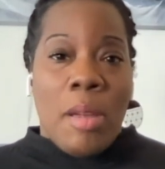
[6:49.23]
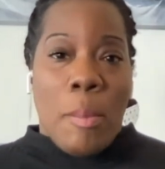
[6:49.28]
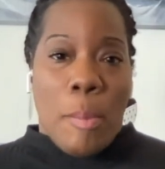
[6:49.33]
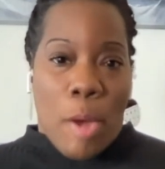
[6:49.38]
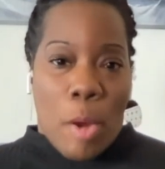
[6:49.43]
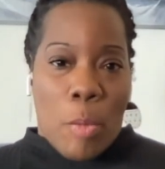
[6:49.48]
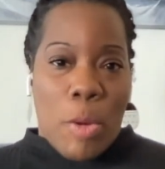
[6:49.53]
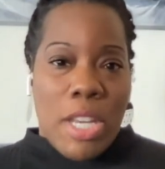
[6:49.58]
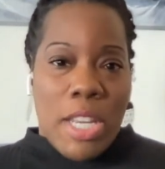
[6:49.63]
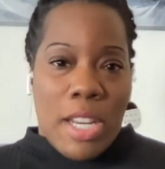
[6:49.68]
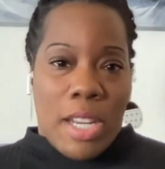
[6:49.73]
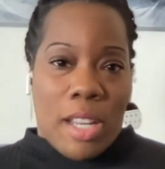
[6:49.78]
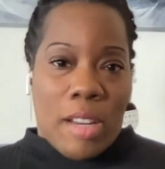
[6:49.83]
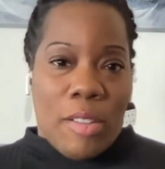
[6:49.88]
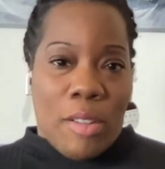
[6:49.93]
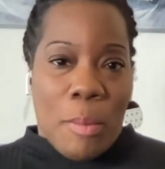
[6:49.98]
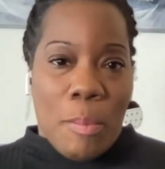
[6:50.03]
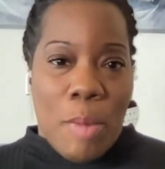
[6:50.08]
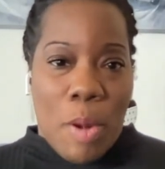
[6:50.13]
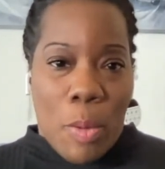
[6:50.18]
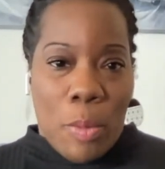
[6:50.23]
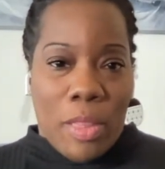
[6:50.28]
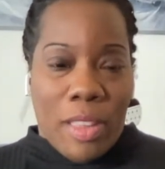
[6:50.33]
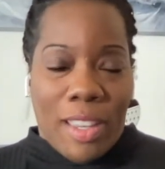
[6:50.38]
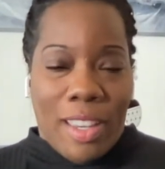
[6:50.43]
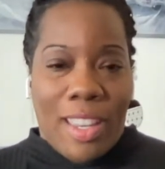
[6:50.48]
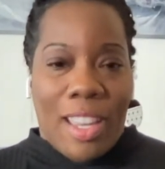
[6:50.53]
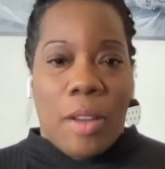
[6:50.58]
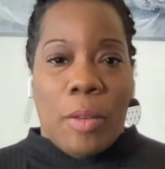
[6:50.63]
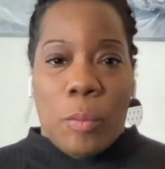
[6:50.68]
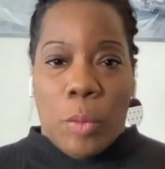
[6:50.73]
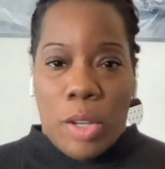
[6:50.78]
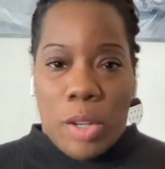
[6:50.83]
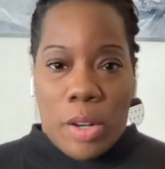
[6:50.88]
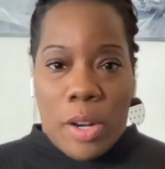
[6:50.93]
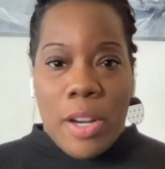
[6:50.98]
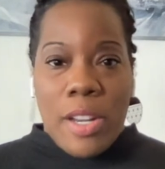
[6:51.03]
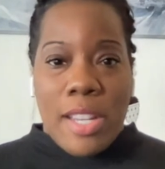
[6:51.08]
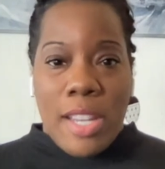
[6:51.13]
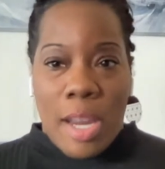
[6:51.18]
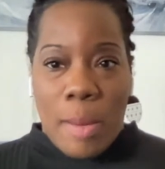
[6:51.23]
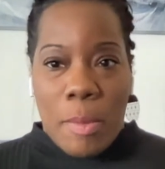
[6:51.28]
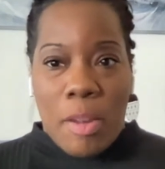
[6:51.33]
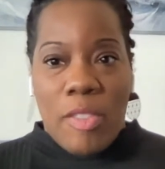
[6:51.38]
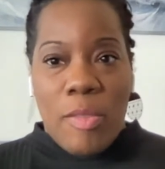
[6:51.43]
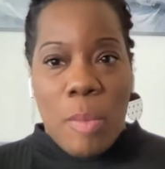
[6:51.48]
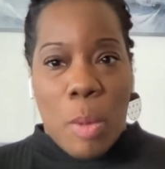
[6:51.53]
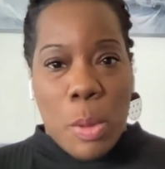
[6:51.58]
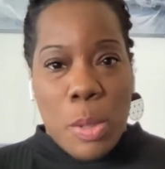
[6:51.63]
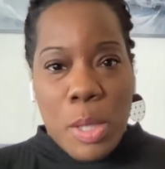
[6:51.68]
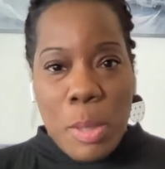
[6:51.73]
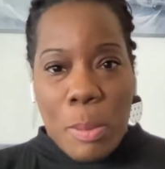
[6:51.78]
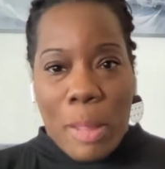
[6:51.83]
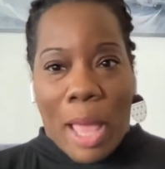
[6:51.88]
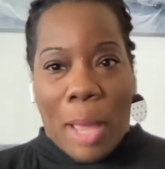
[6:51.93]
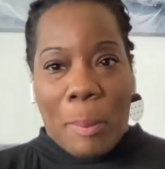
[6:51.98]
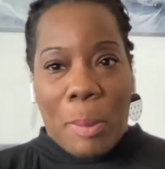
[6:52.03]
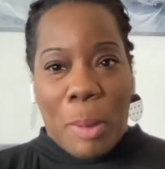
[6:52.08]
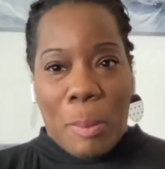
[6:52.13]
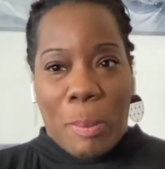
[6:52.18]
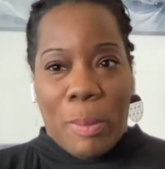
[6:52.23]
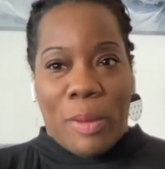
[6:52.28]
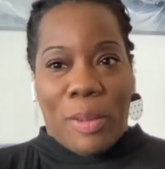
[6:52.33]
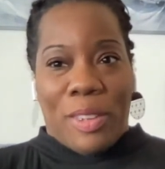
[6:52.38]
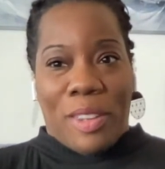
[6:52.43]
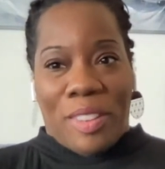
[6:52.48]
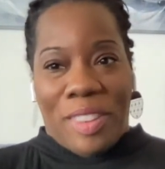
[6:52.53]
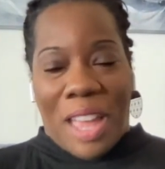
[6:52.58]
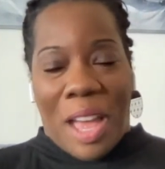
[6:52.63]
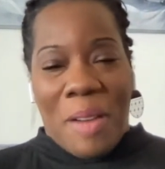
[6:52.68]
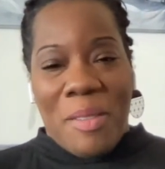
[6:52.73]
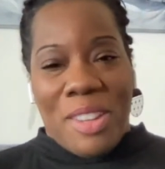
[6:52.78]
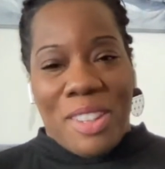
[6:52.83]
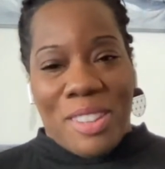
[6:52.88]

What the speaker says: but we did it remotely and we are a team of mostly Black people. So that